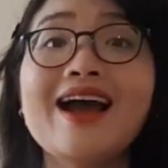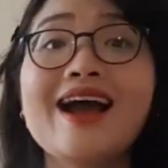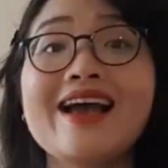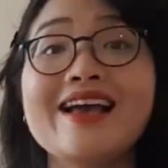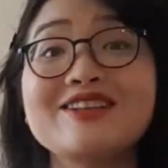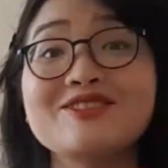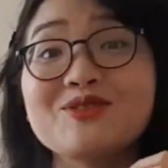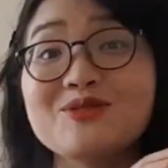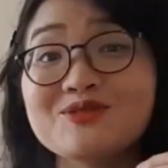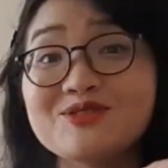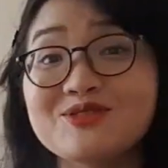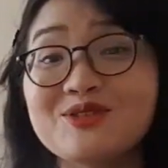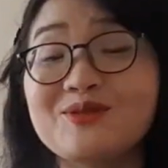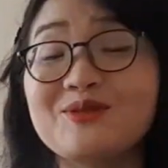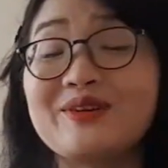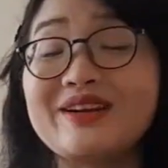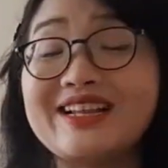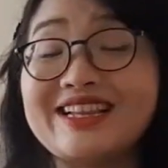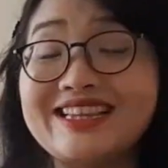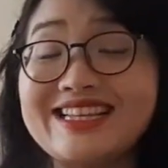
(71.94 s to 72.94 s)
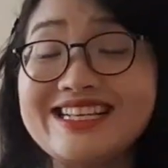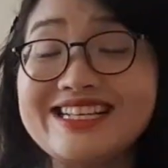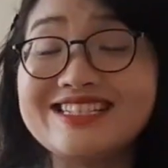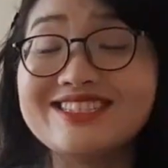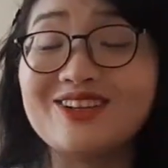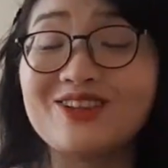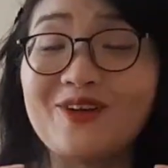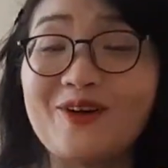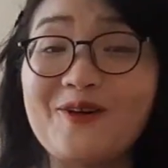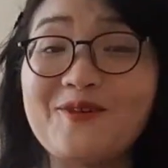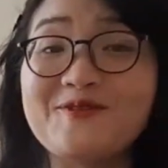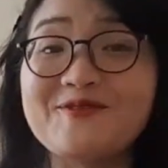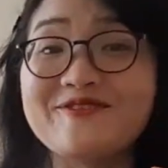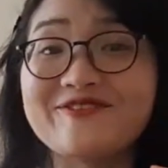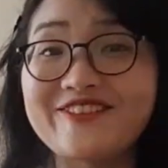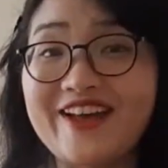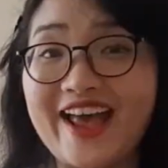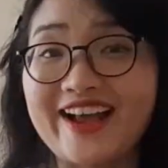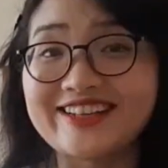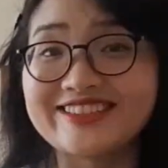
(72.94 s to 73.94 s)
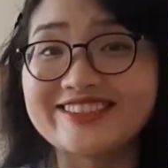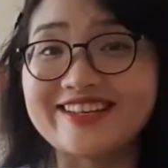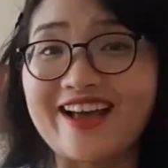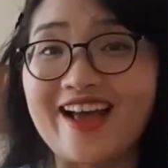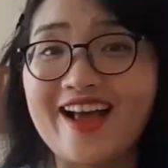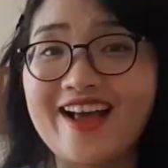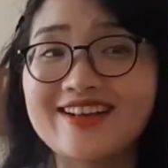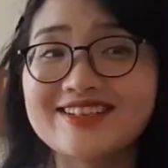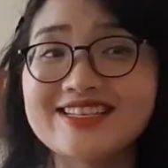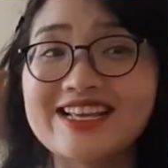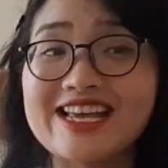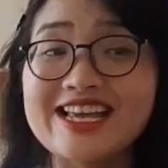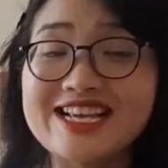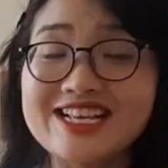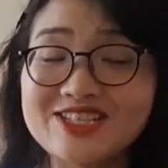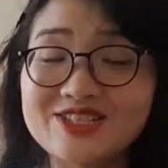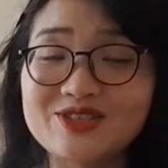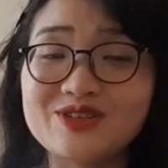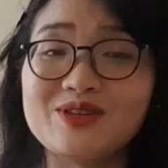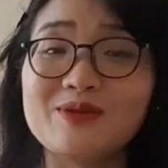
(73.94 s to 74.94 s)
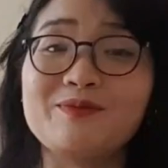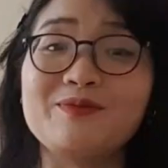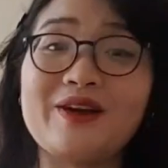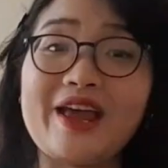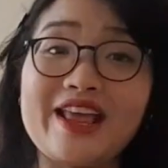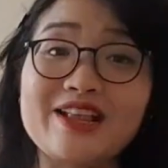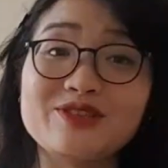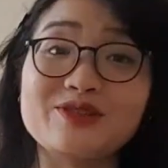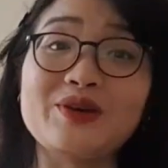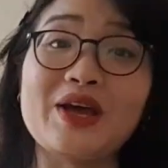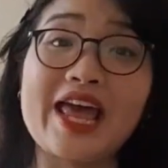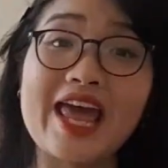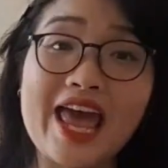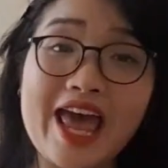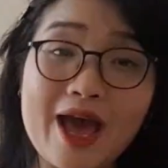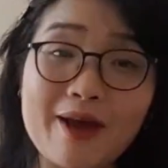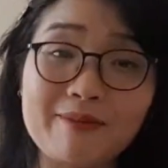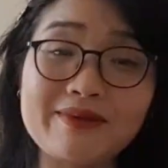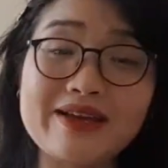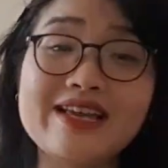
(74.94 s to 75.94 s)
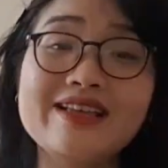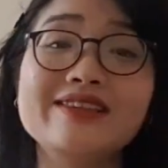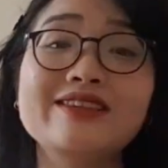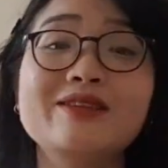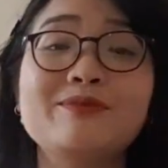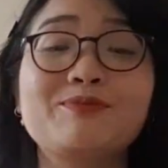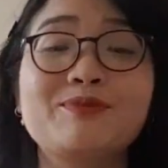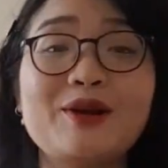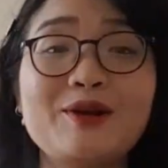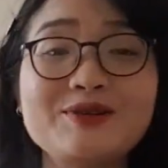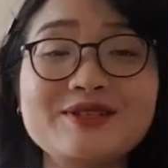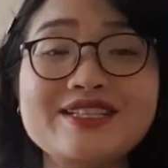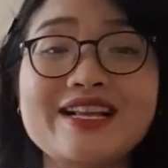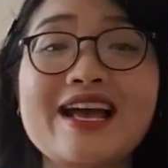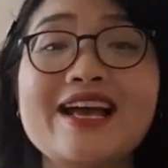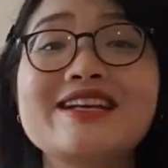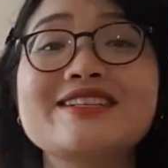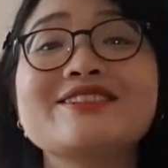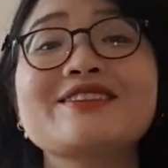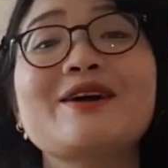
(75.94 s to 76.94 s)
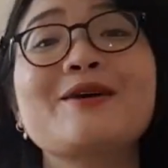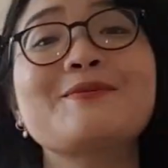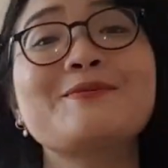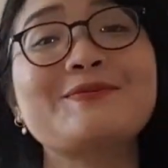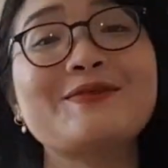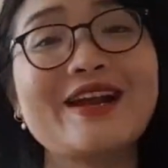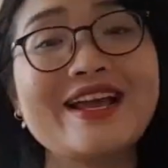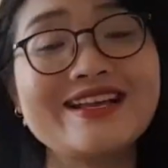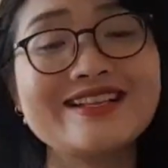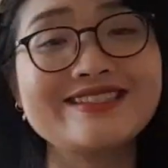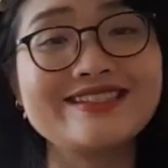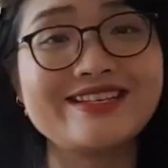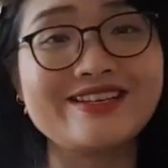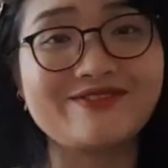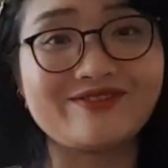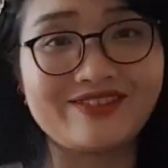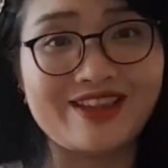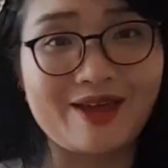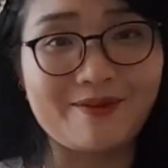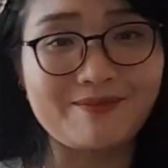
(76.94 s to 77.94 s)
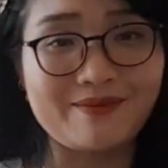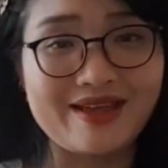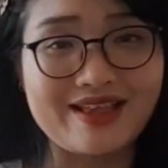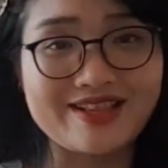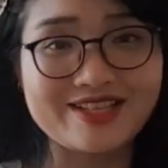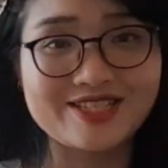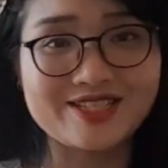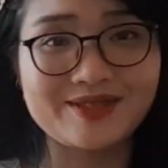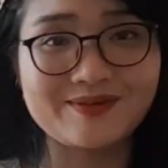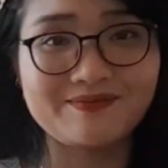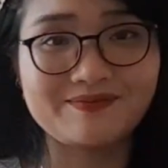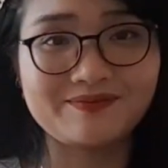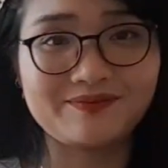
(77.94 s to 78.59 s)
It's also released a lot of factors into the brain to help in the process of brain development.